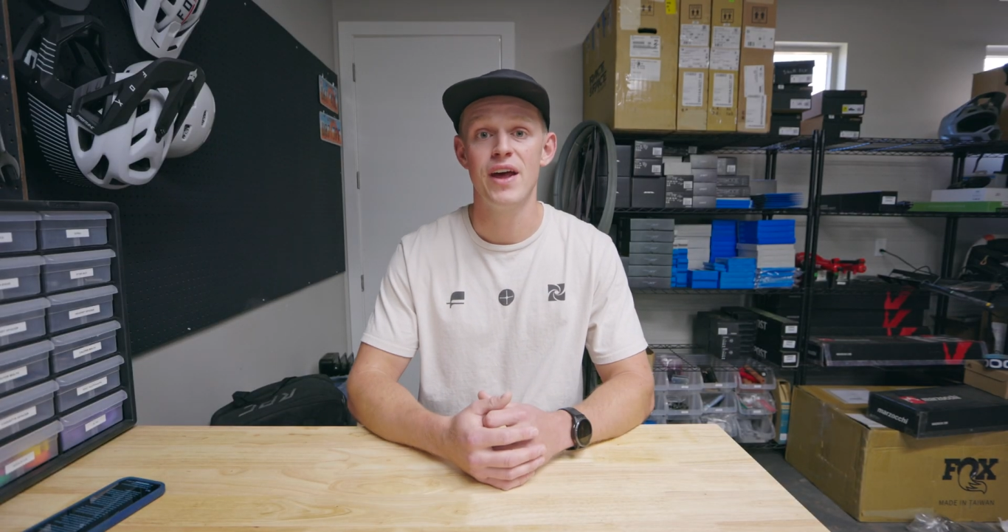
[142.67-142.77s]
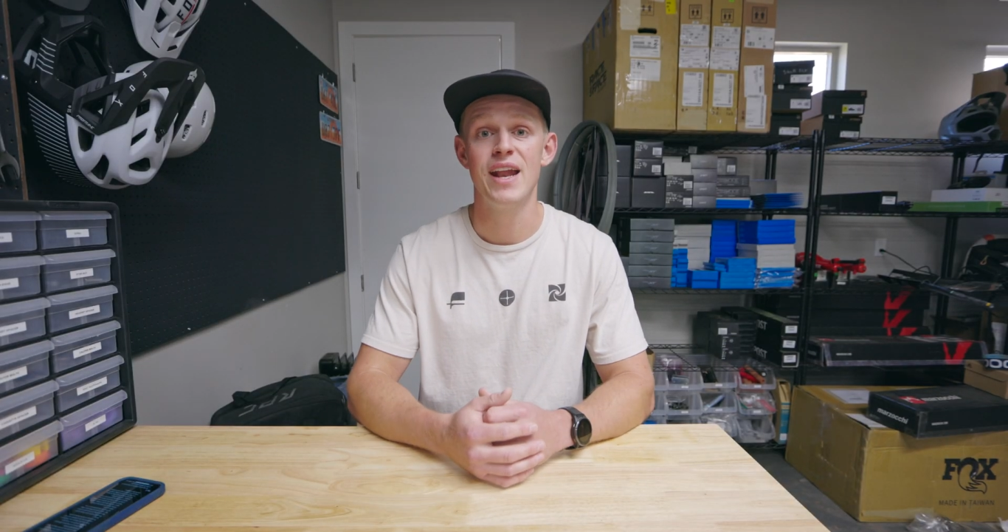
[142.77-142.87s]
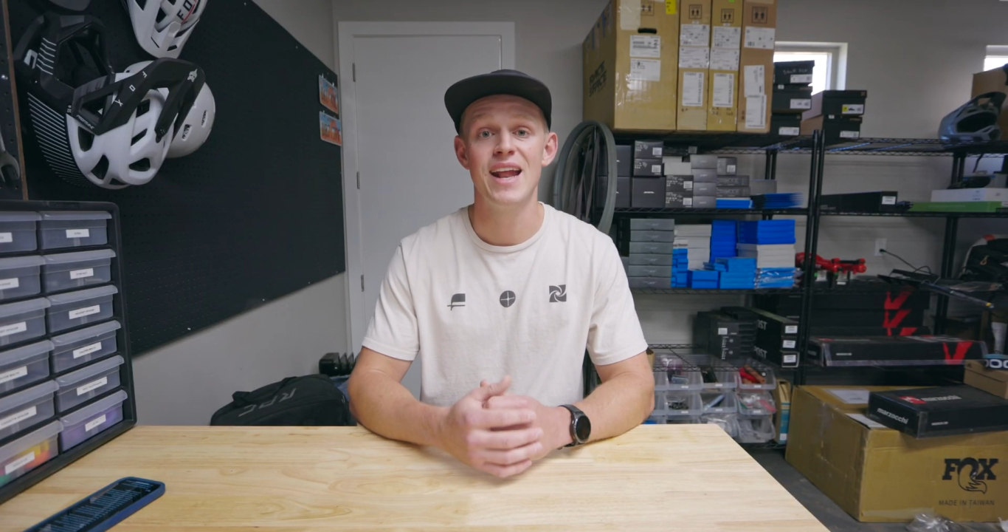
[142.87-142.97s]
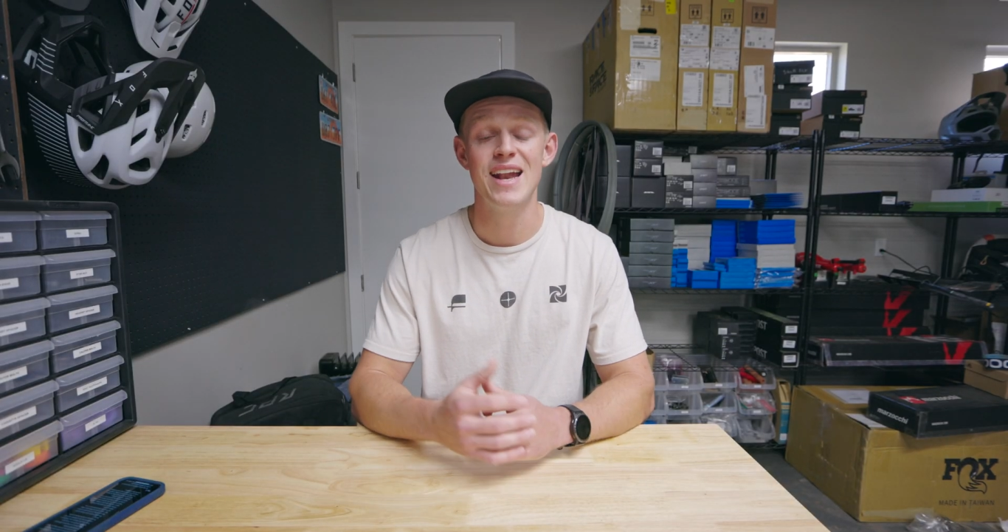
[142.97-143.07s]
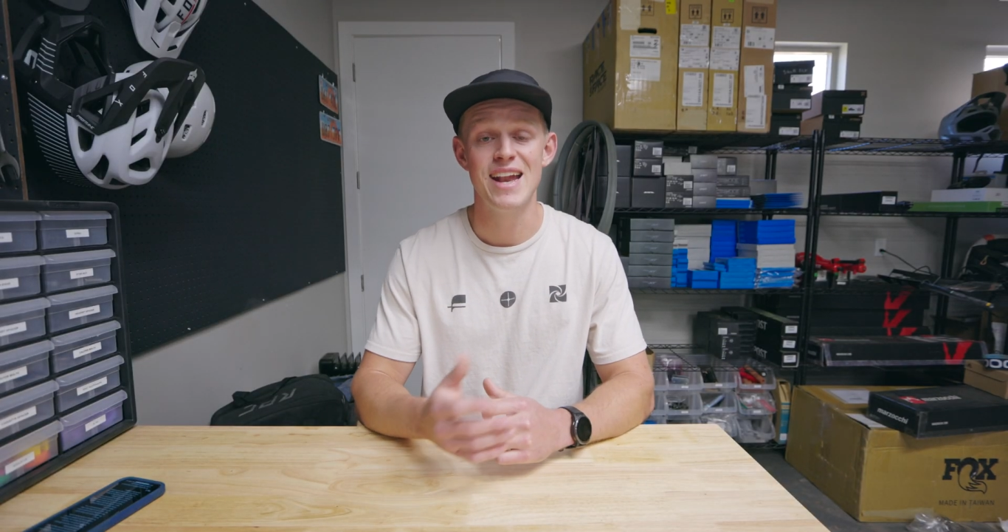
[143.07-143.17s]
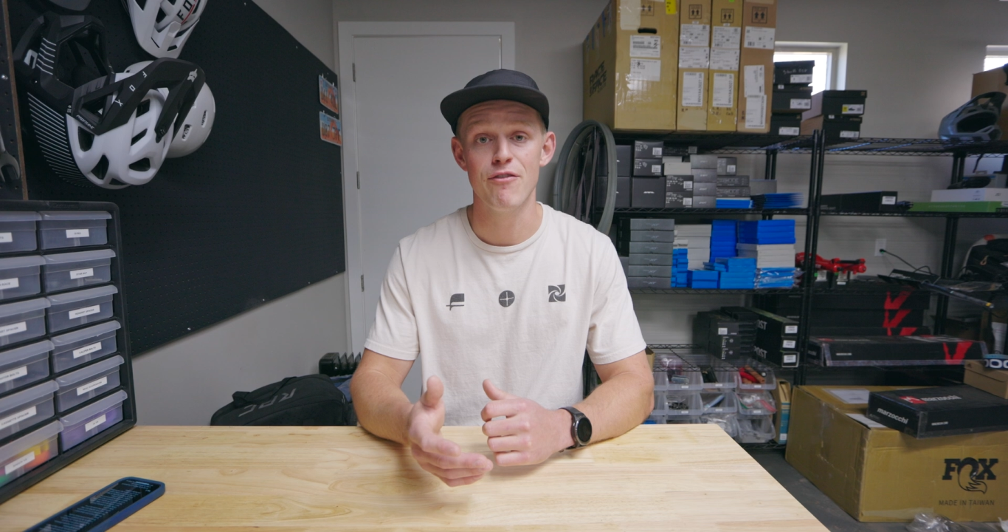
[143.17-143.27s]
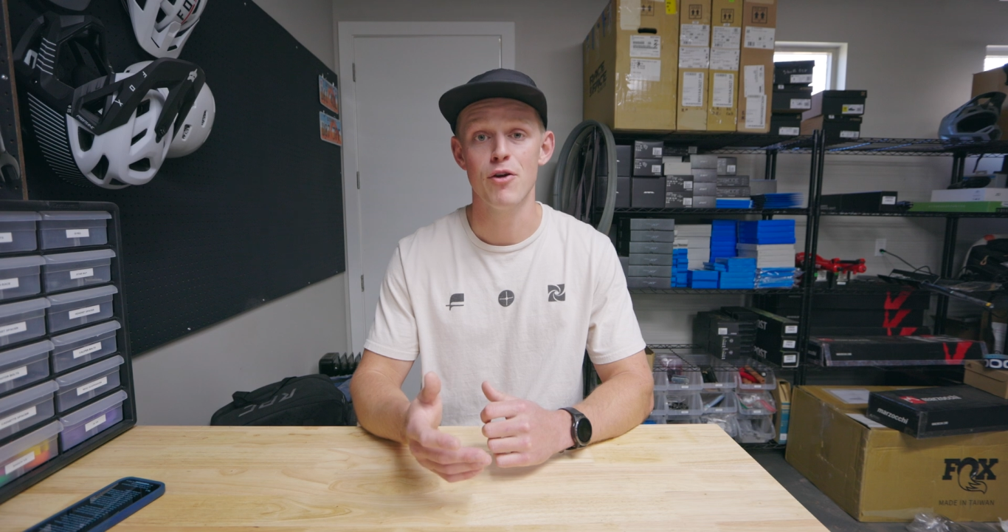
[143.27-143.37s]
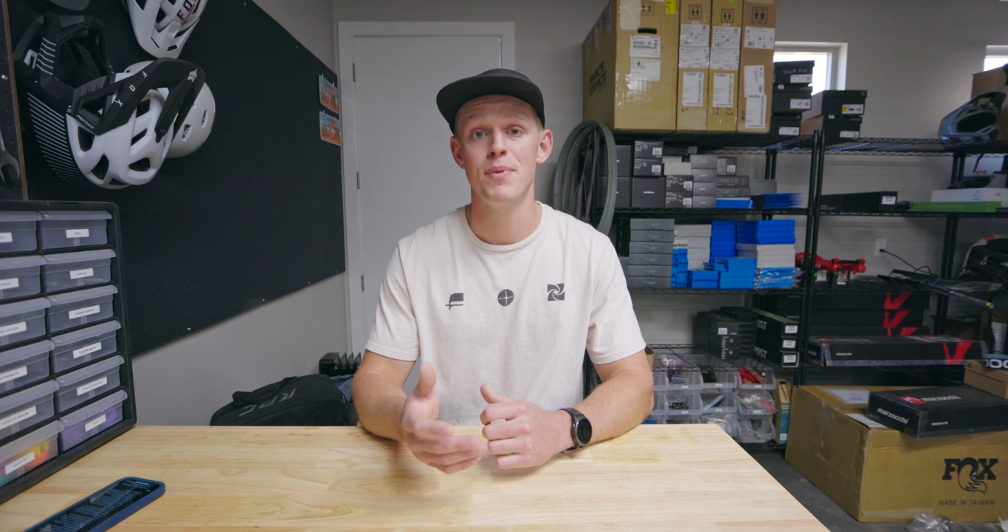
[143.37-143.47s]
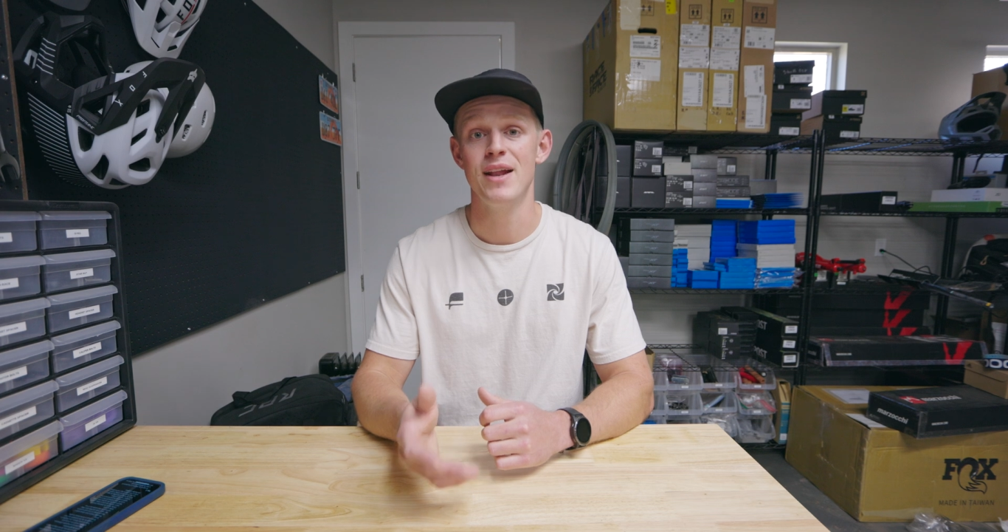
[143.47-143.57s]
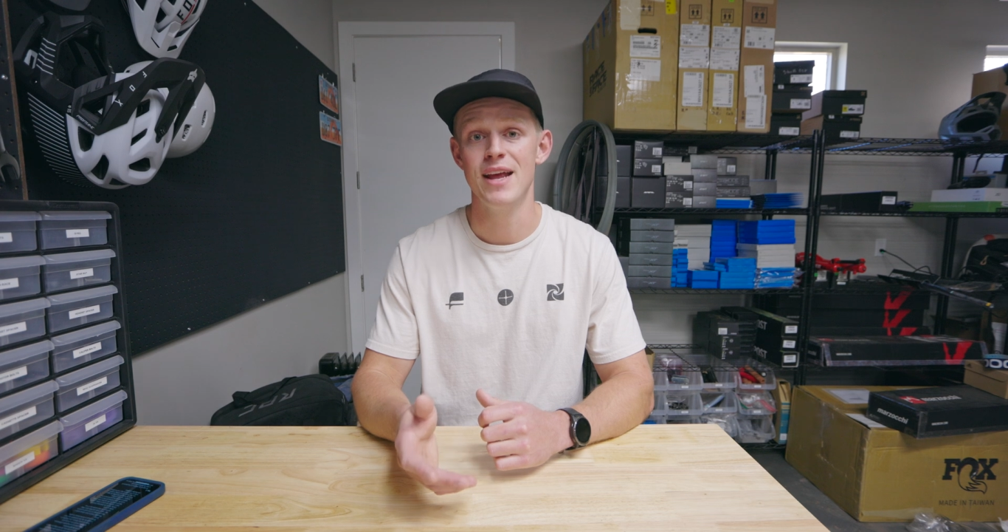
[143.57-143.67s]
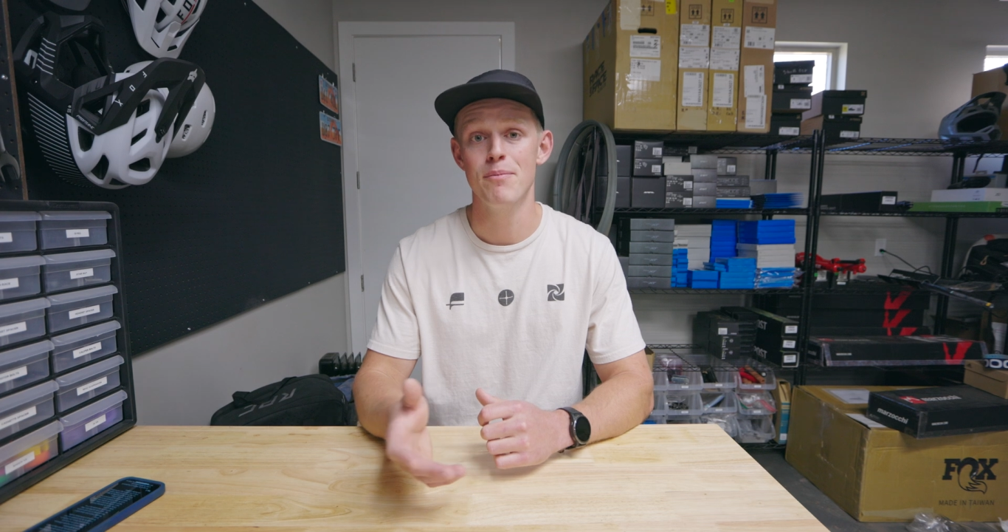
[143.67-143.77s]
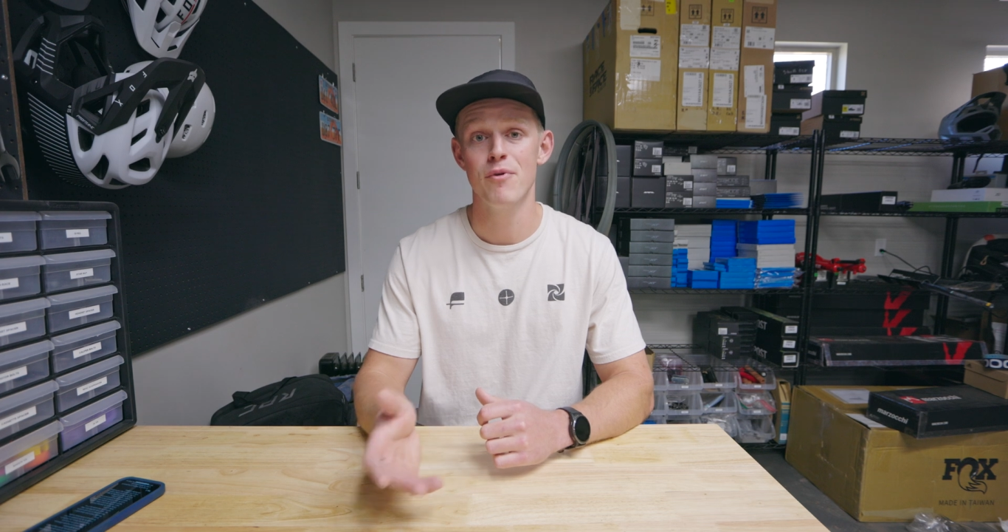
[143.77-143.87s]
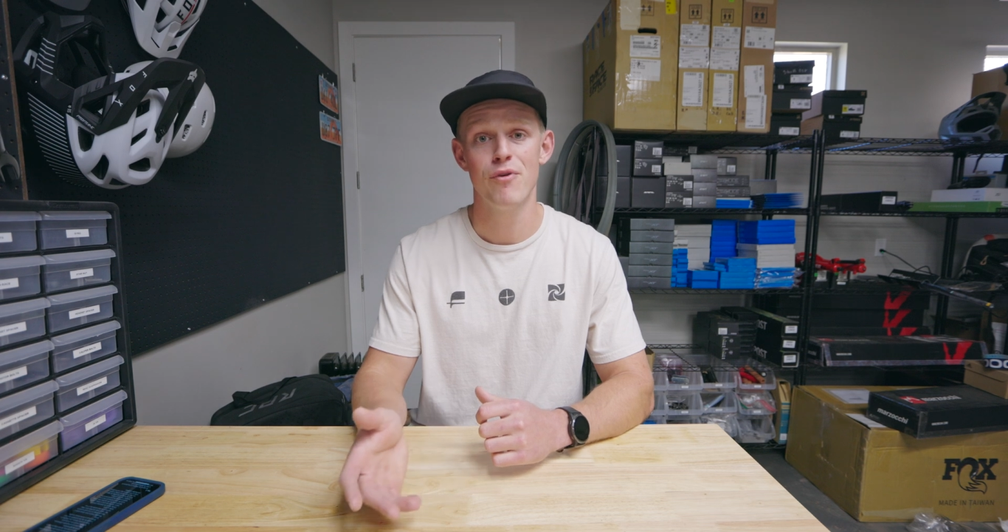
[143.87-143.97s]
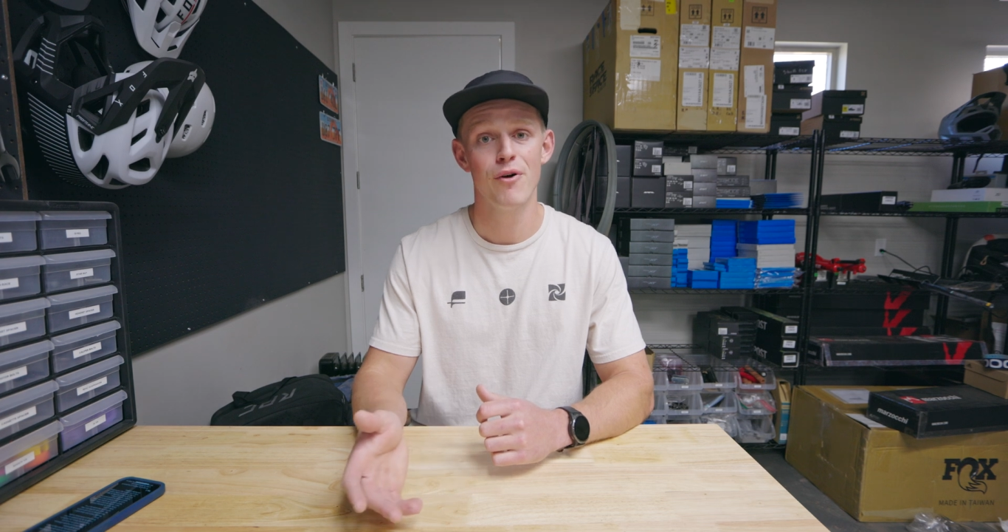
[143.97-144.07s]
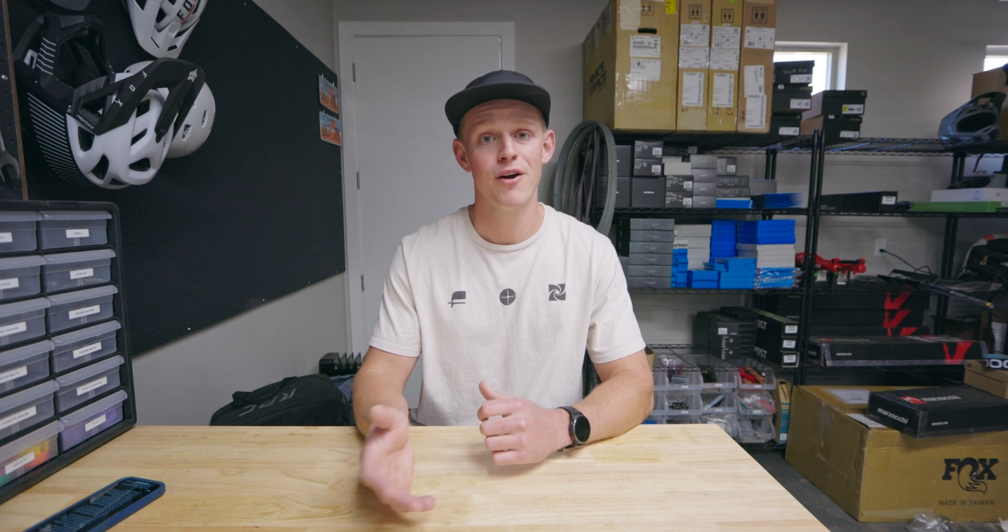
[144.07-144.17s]
that it had never been hit
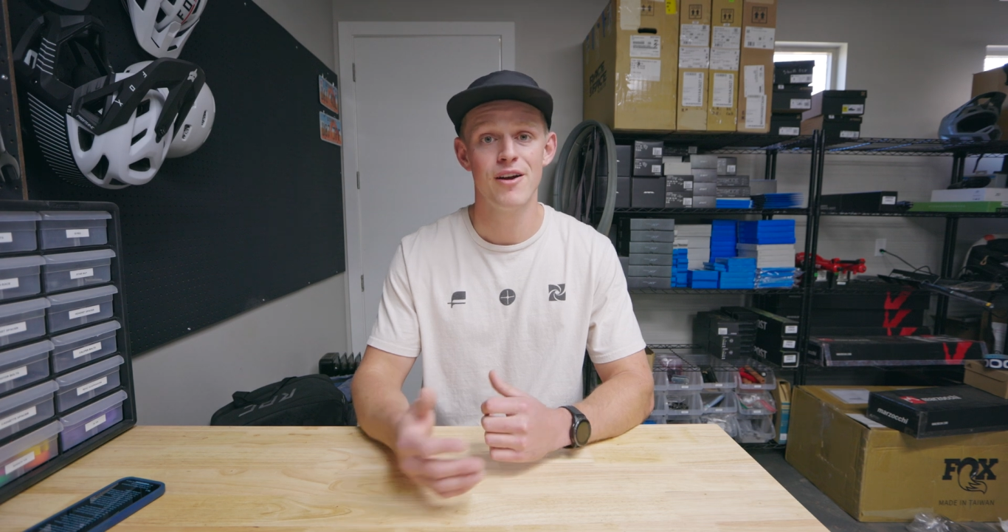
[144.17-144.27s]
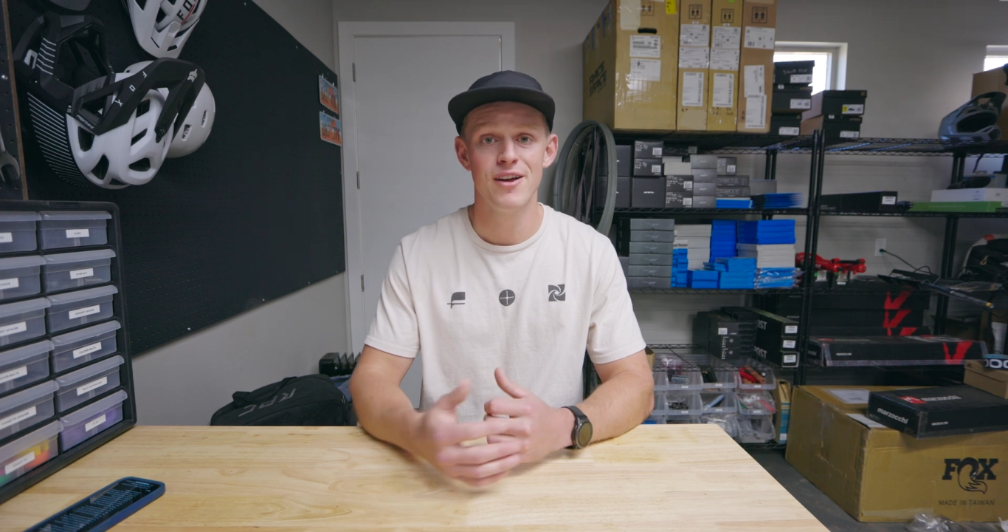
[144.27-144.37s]
before.